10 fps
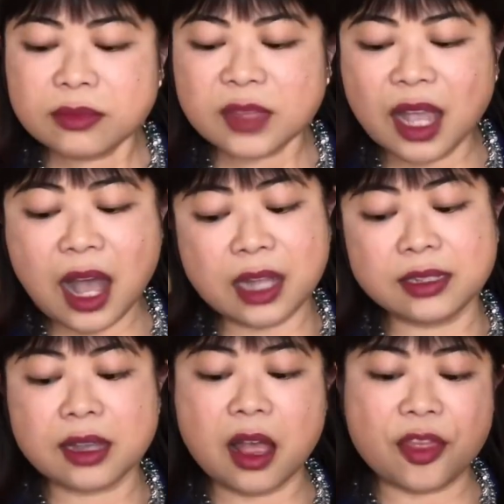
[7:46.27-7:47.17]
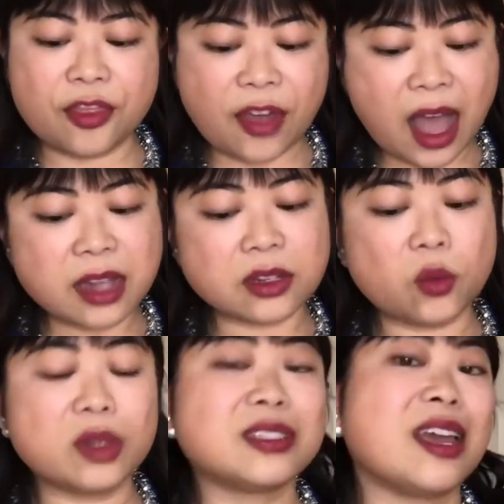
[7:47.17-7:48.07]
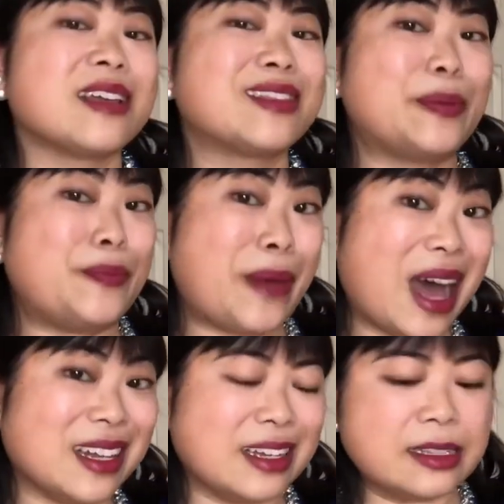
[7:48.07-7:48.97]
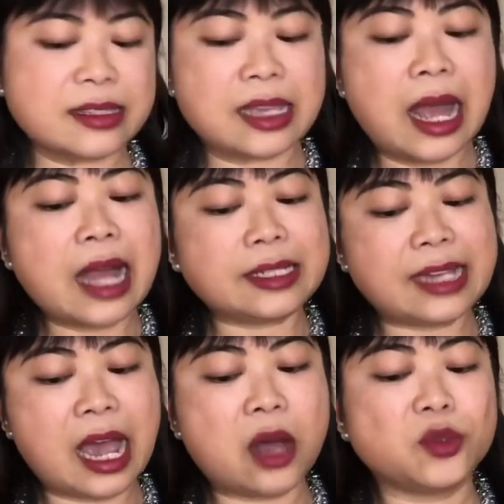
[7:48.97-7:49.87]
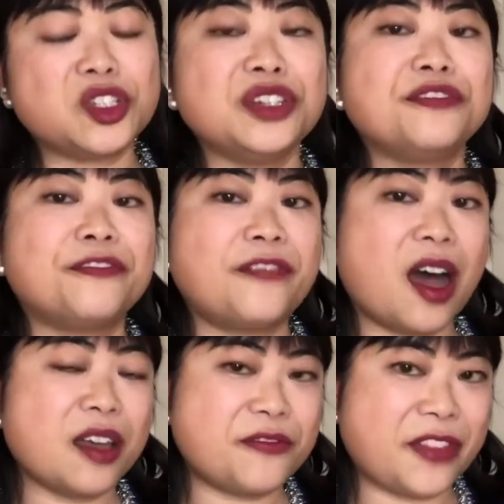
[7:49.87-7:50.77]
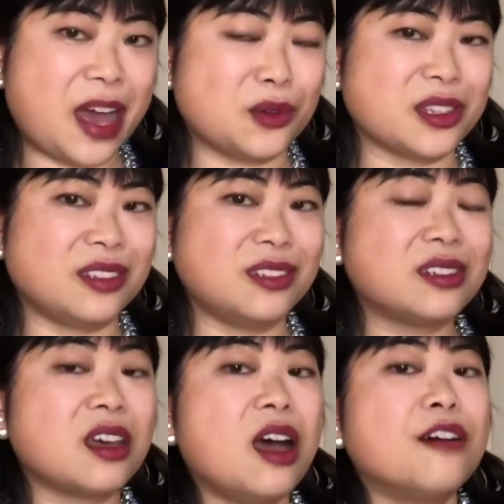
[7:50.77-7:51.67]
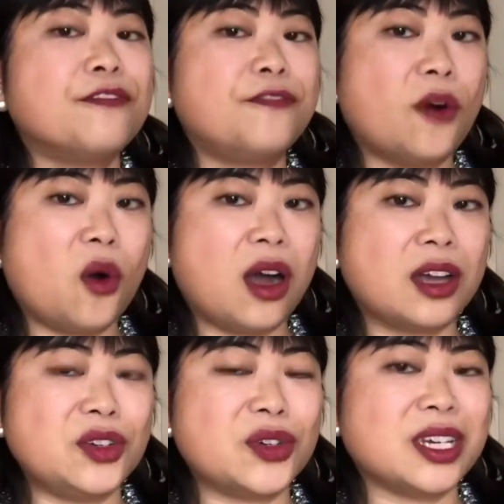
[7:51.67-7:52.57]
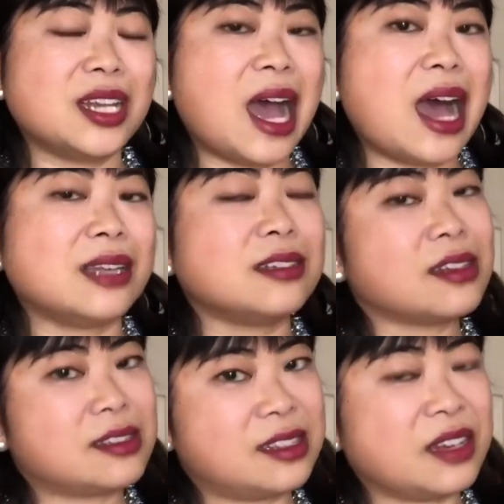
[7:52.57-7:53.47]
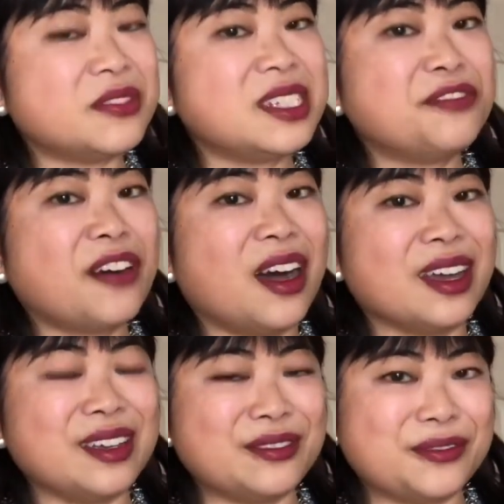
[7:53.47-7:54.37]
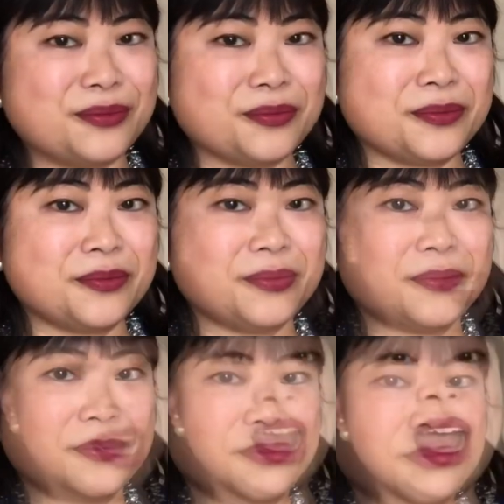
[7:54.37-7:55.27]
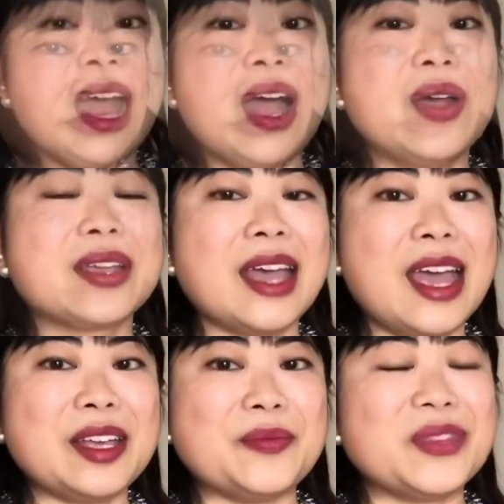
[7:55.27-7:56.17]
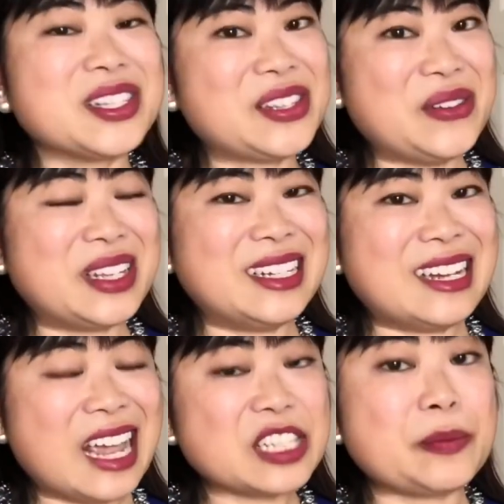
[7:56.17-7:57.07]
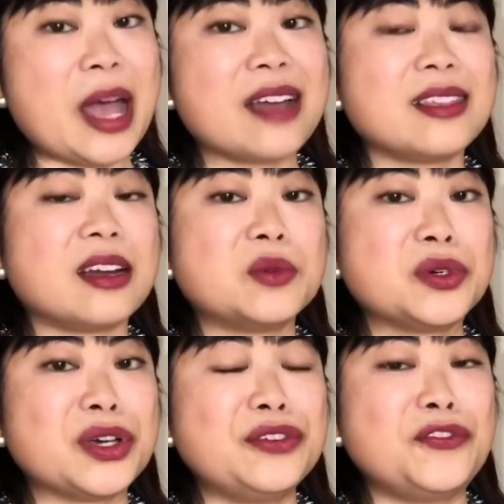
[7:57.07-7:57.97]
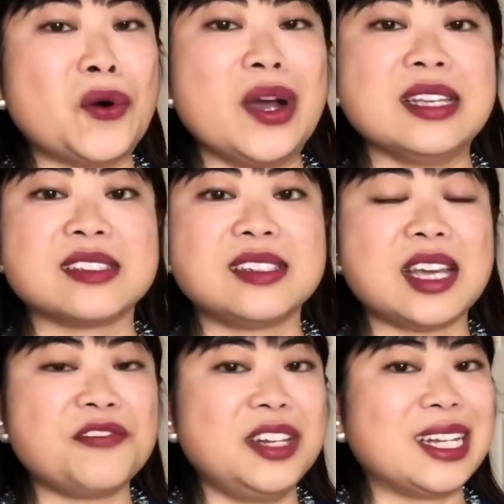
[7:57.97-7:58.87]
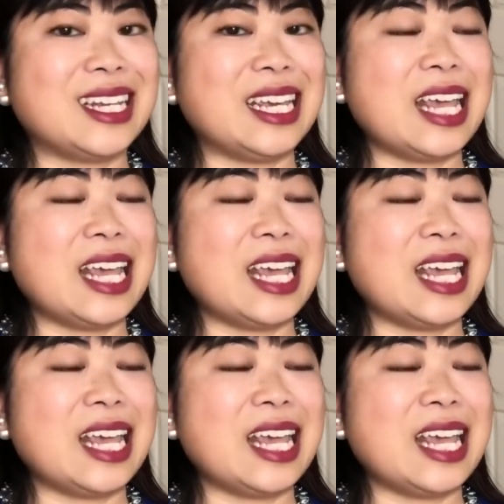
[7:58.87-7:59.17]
and that will take the balance down to £5,475. Okay, so the next bag that I will go for is definitely